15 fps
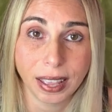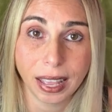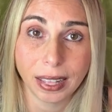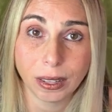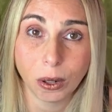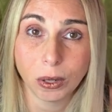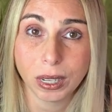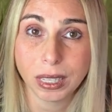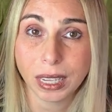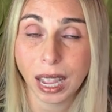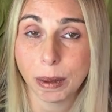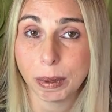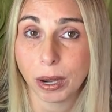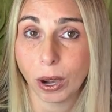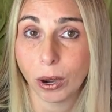And the only
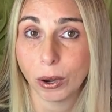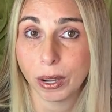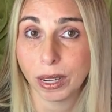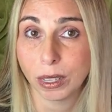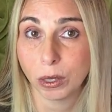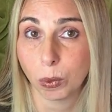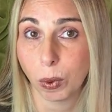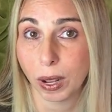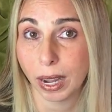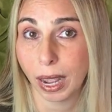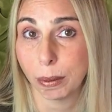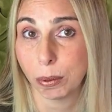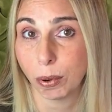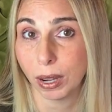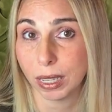time it hurt is when I
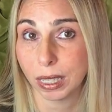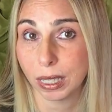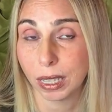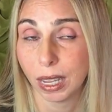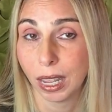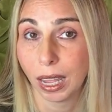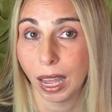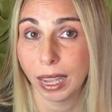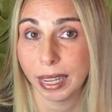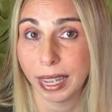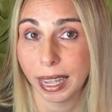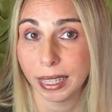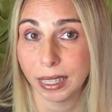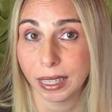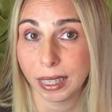pressed
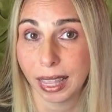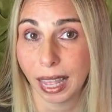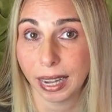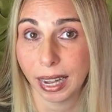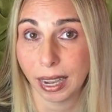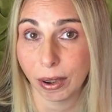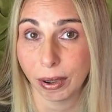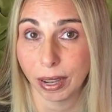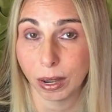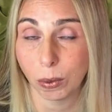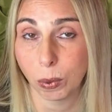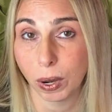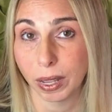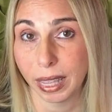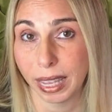against that area
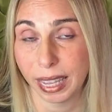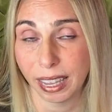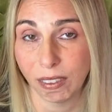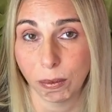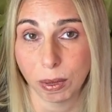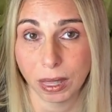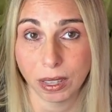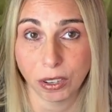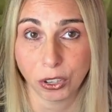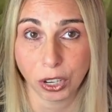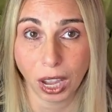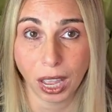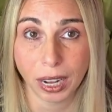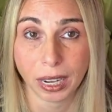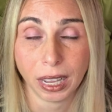where they gave me the
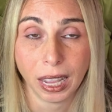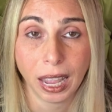shot.